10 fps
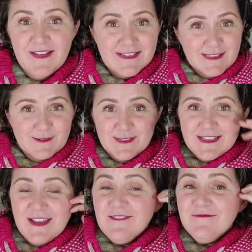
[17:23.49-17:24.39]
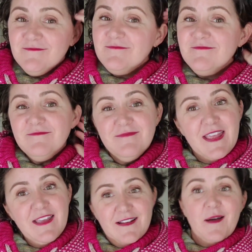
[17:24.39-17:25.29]
As soon as I
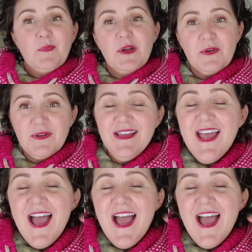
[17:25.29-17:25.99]
hit upload,